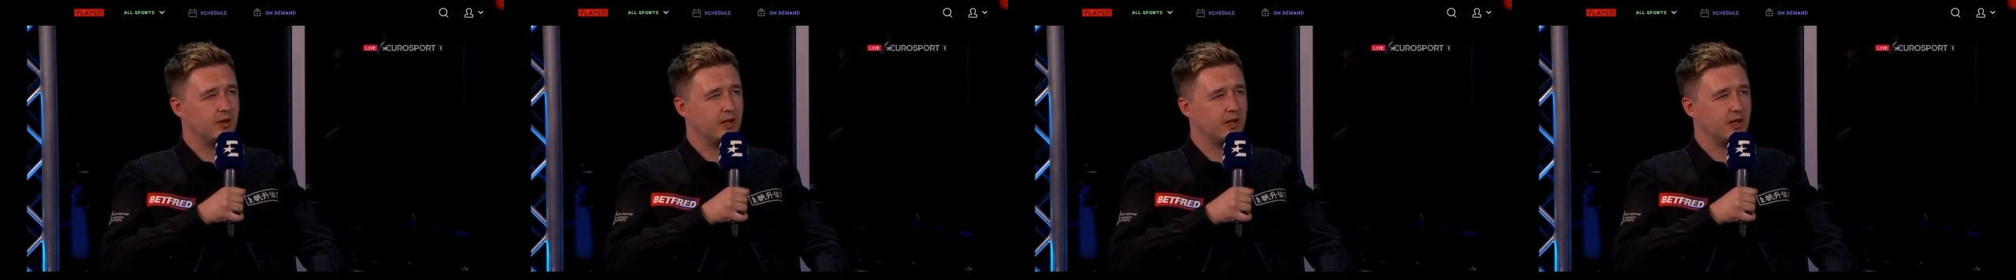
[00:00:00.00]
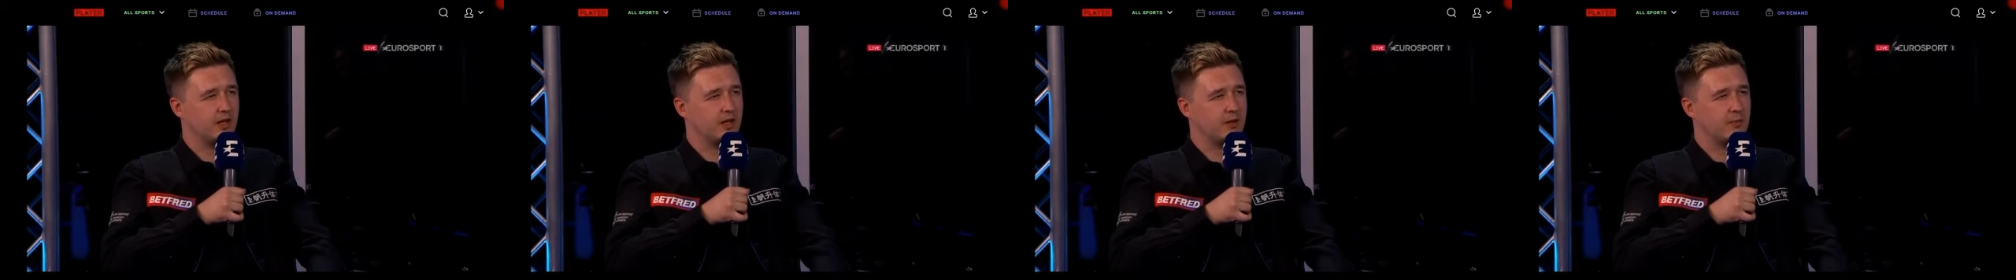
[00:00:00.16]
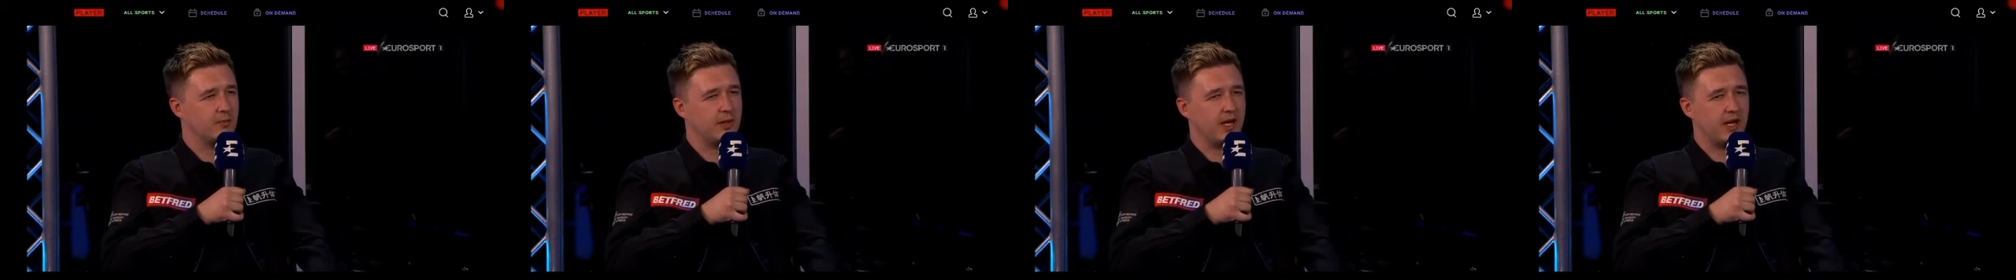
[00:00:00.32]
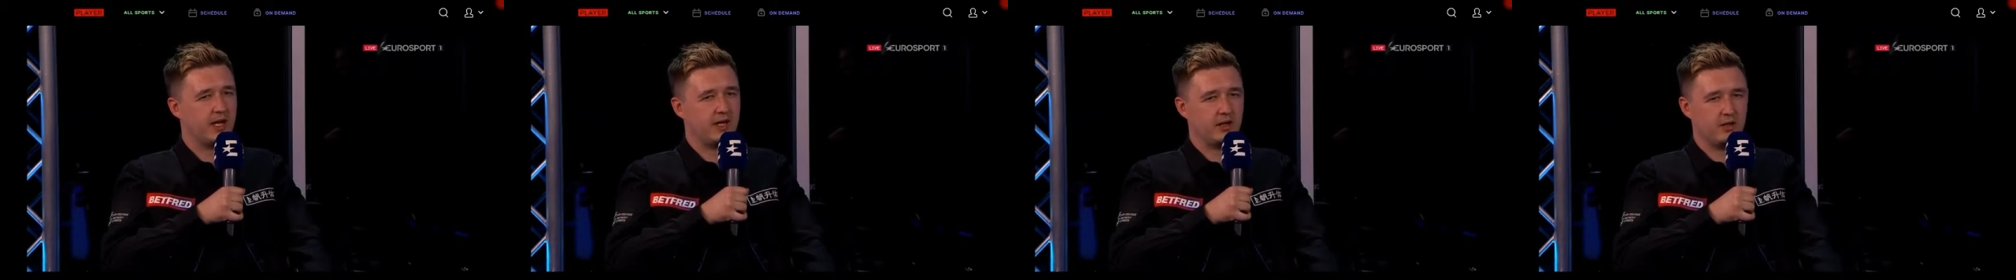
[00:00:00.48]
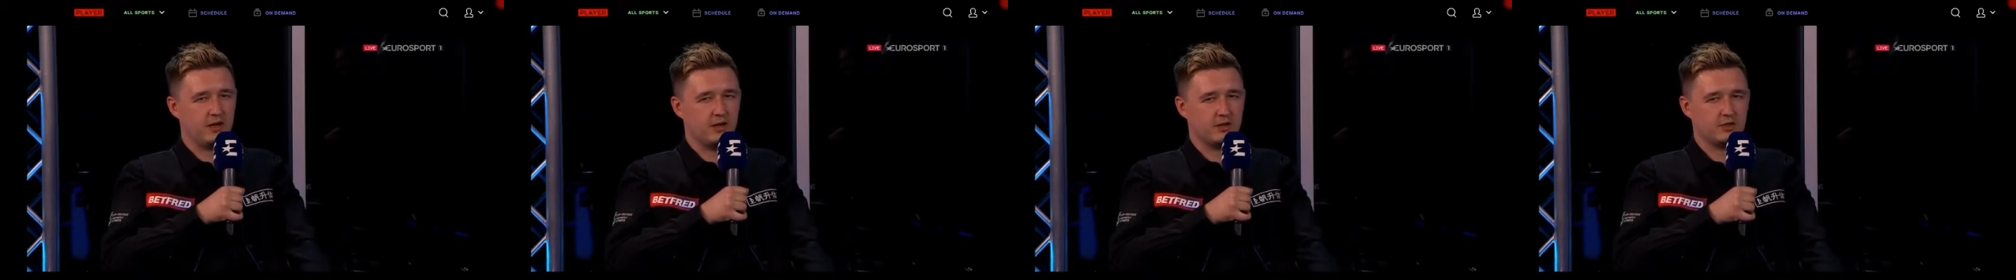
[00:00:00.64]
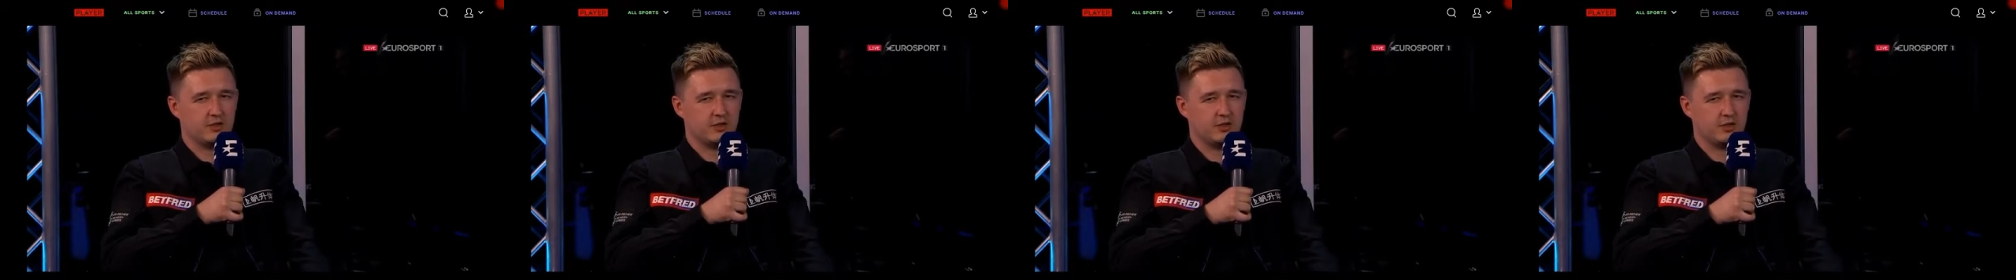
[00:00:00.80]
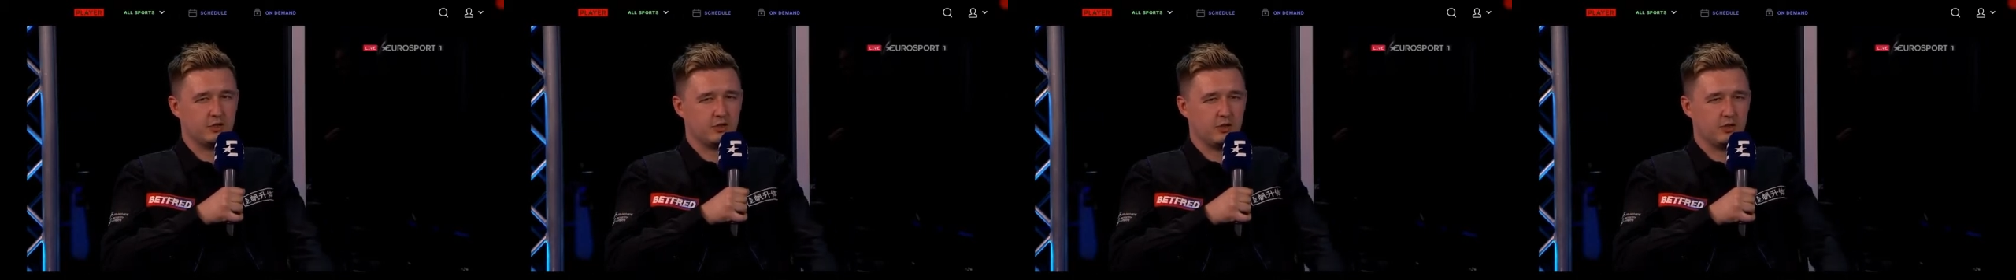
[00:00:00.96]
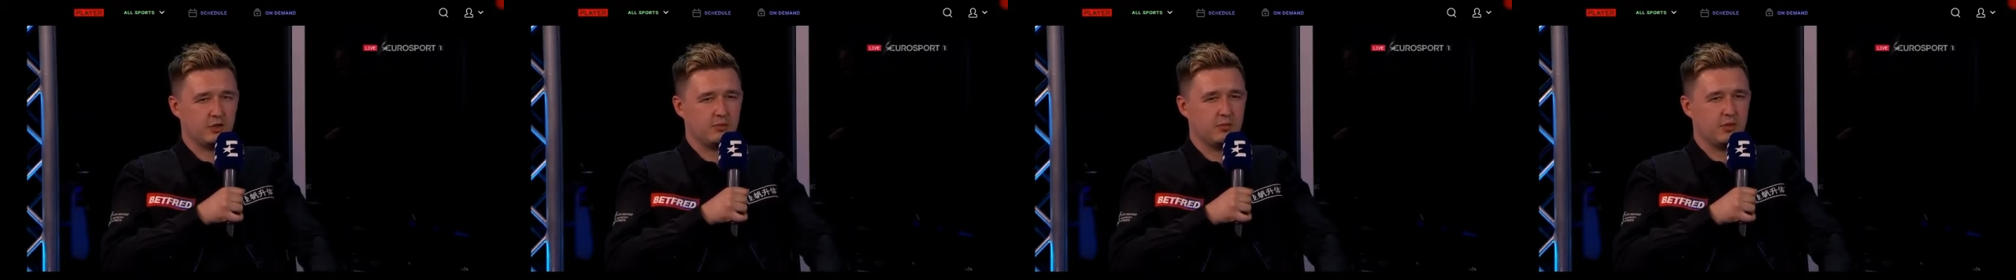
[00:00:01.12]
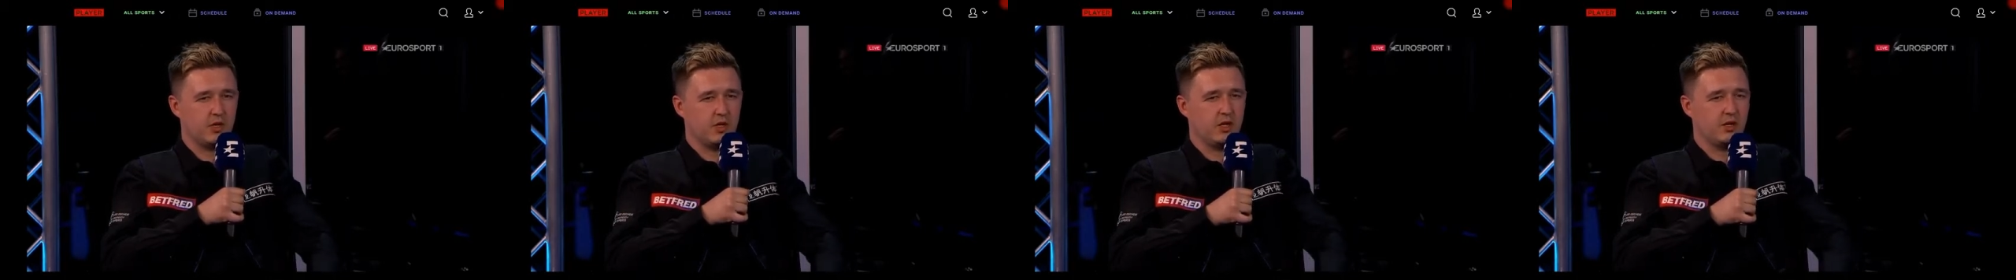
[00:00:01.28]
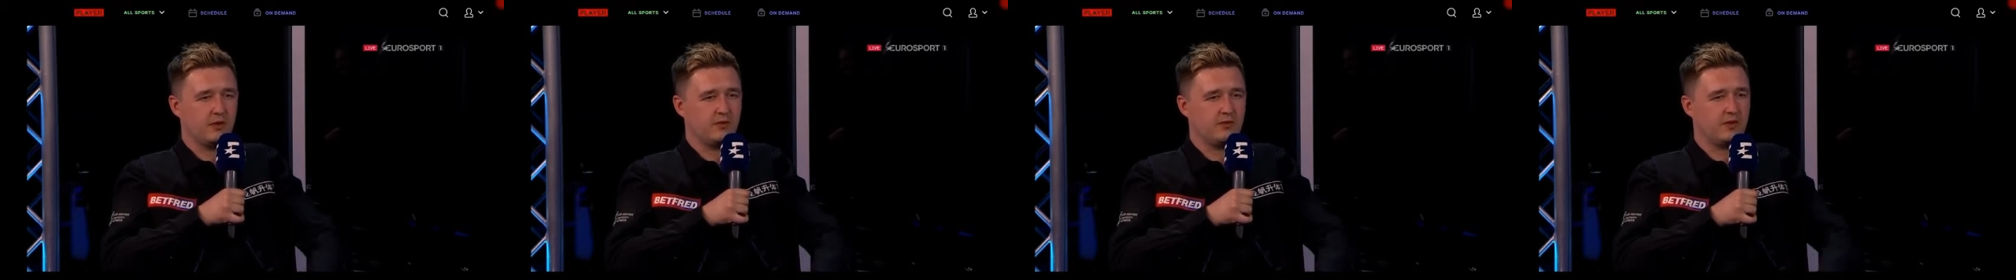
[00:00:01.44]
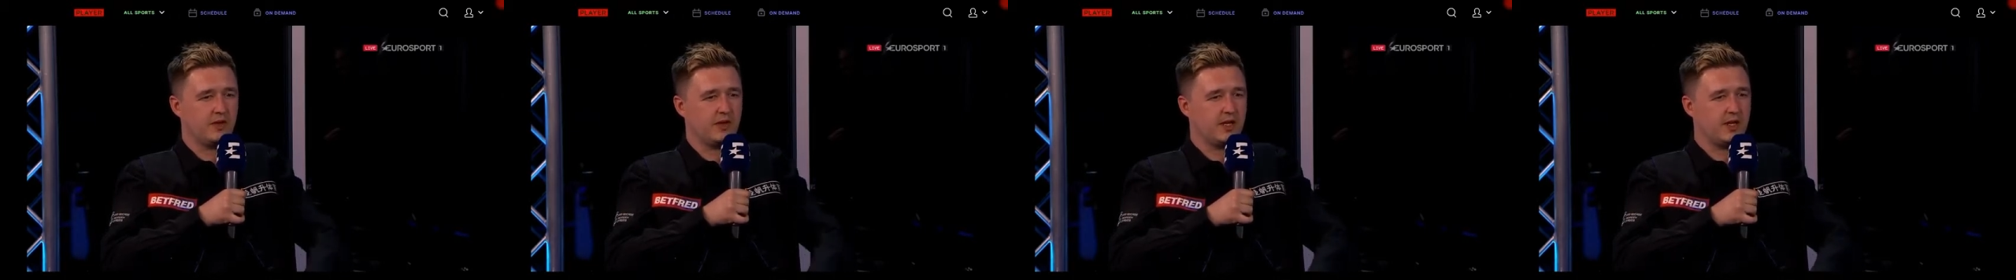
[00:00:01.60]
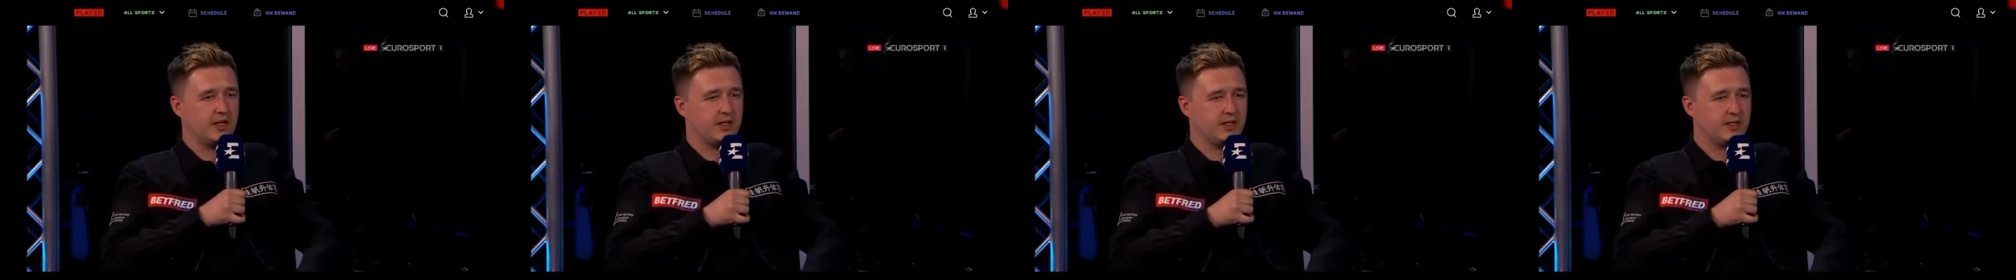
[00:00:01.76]
I get compared a lot to Sean
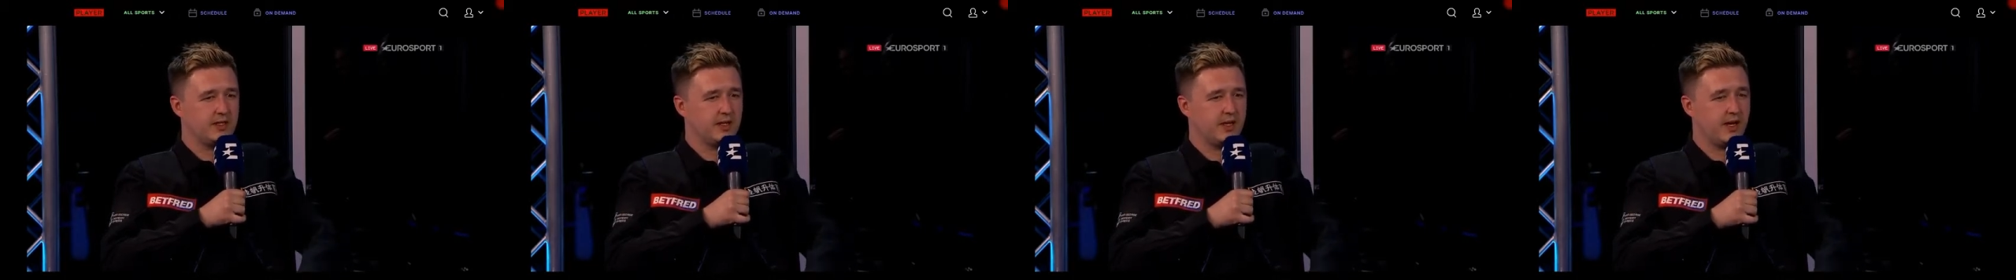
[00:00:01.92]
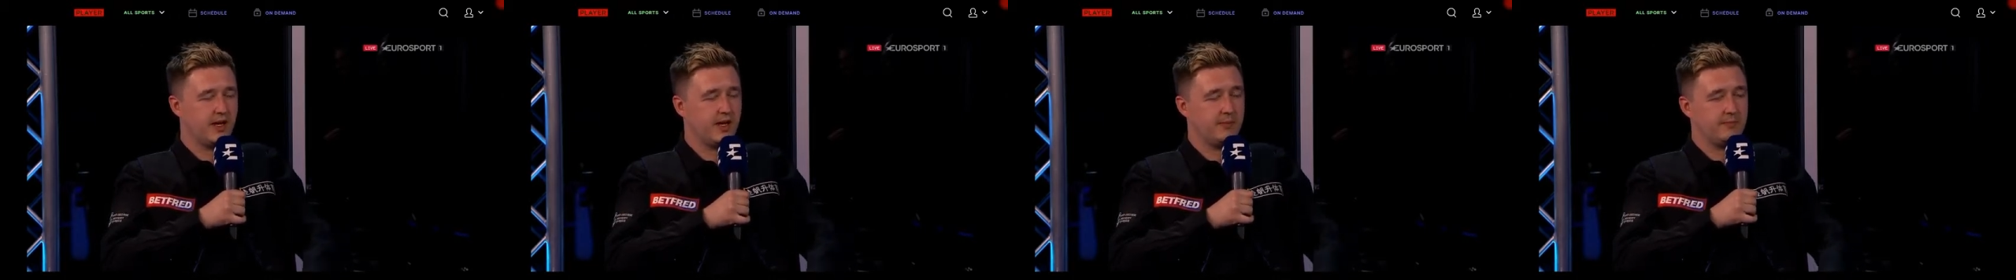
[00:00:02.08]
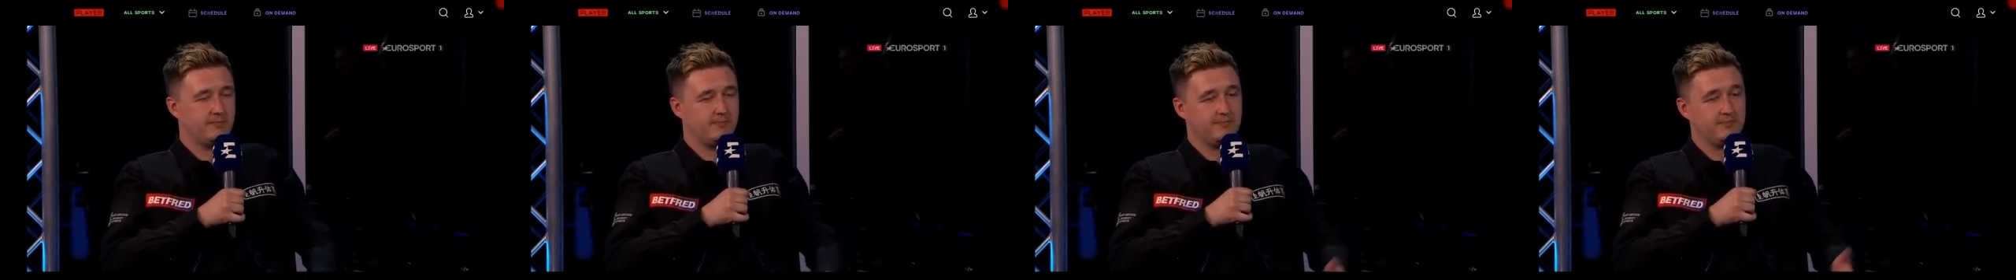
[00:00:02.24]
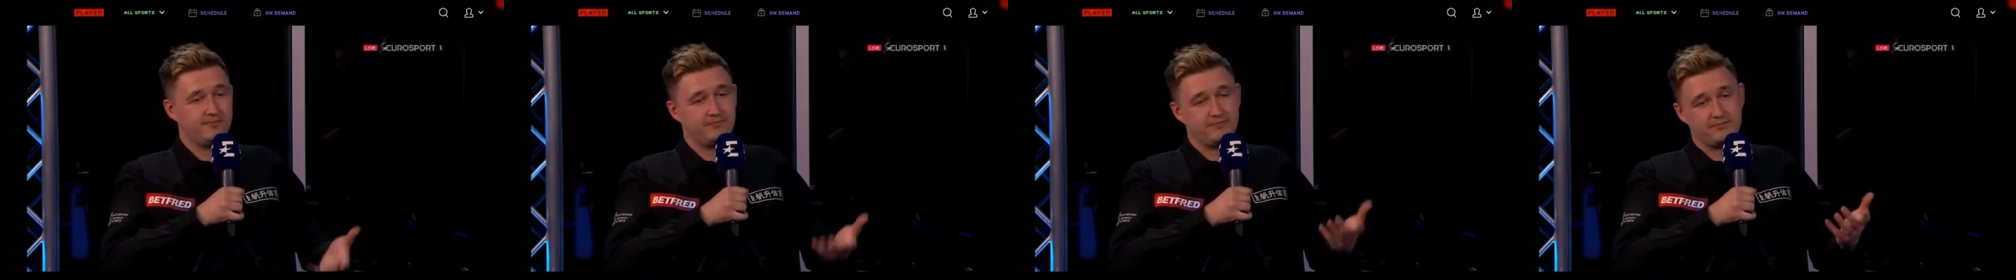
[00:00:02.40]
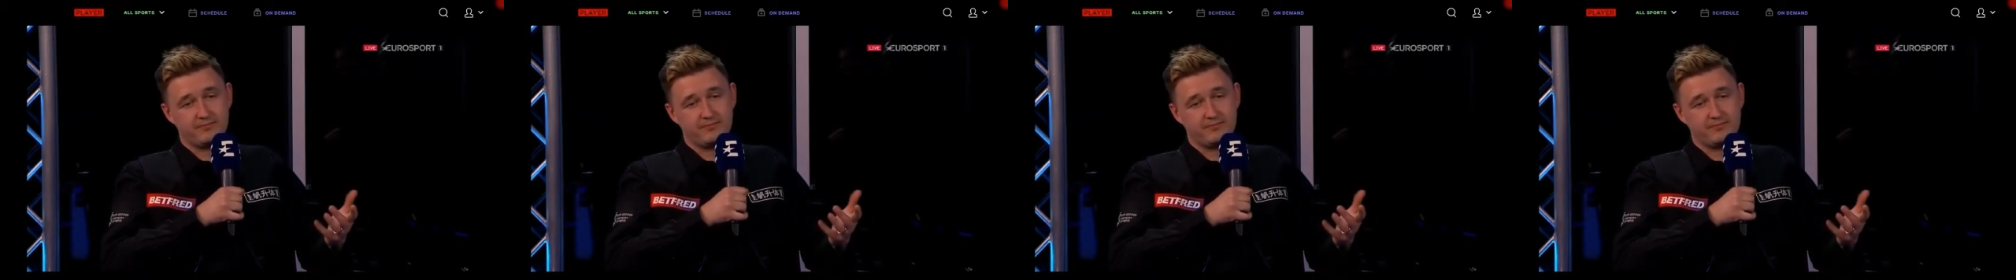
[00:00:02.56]
Murphy, and